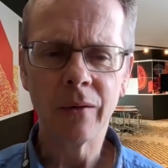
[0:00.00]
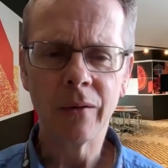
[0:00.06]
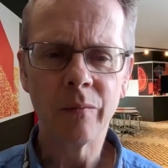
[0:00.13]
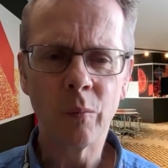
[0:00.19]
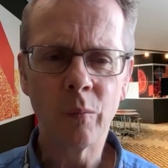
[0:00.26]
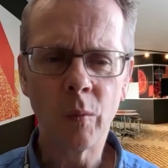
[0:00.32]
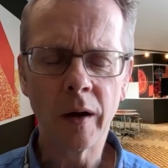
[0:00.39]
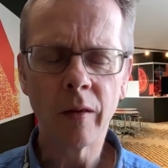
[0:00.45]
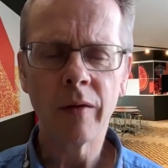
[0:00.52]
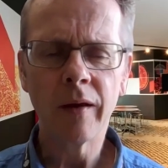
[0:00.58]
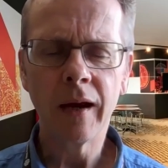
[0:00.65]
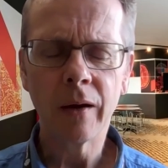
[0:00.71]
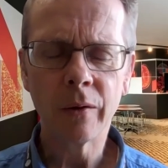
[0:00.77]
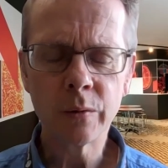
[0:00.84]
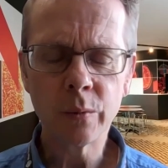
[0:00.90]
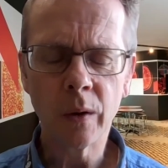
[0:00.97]
And one of the
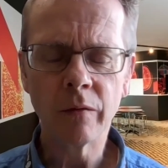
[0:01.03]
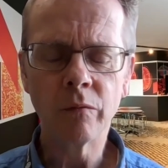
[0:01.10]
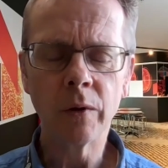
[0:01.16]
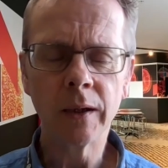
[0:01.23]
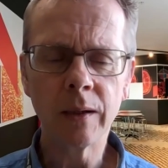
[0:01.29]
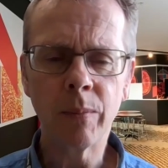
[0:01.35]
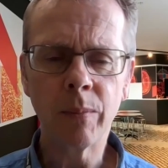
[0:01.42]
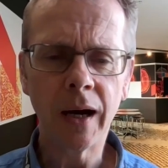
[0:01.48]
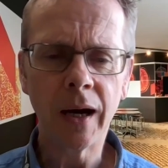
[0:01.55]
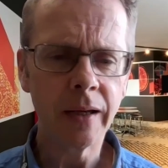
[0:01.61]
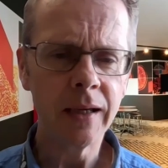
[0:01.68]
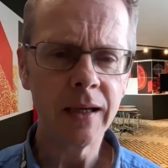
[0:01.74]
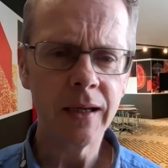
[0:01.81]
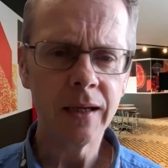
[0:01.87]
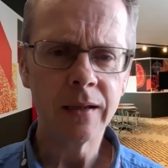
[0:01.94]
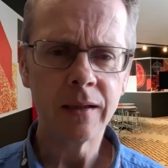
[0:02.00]
areas we've really
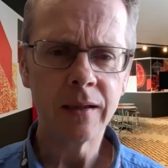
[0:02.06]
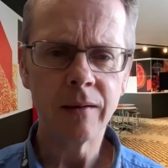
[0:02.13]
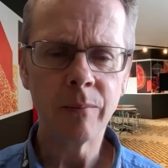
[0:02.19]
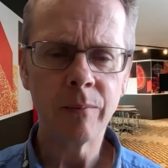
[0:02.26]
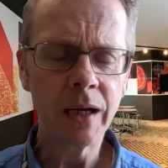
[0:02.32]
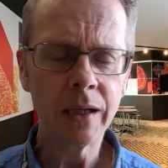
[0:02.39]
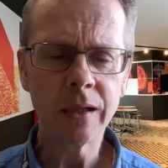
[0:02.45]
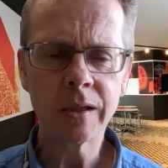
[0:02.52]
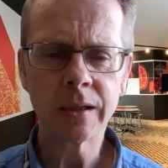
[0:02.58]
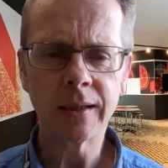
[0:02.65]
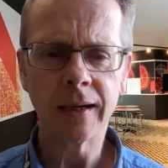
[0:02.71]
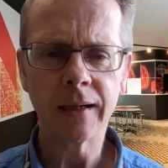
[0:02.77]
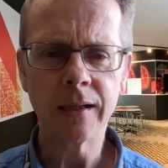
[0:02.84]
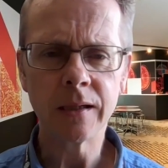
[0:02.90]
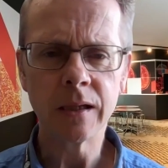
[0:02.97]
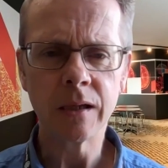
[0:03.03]
pioneered in many
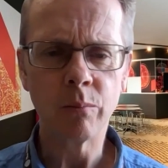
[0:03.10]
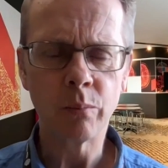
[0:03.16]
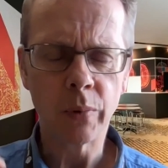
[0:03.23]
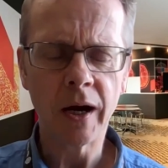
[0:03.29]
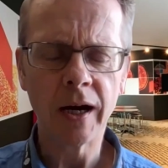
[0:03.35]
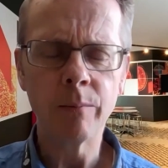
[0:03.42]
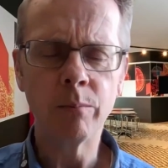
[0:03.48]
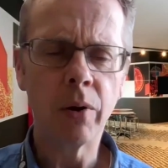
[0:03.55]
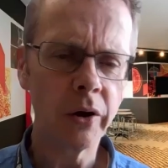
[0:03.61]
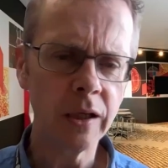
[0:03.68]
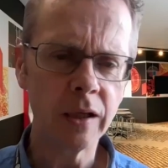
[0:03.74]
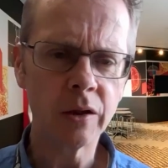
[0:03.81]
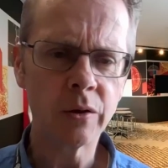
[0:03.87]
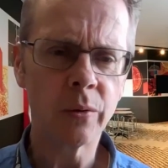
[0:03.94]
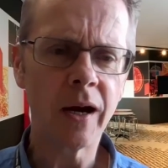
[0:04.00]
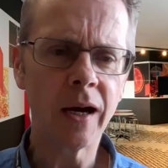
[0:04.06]
studies is brain-body
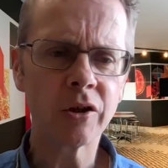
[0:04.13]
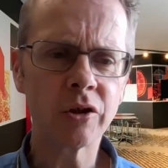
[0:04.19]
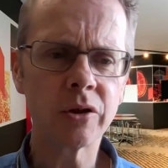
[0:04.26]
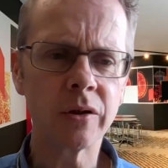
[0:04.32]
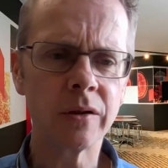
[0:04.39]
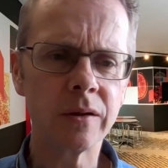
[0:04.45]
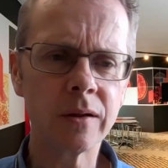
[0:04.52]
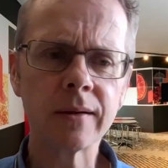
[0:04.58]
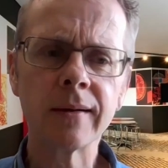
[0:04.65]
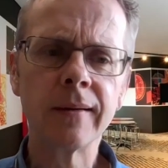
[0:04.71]
interactions.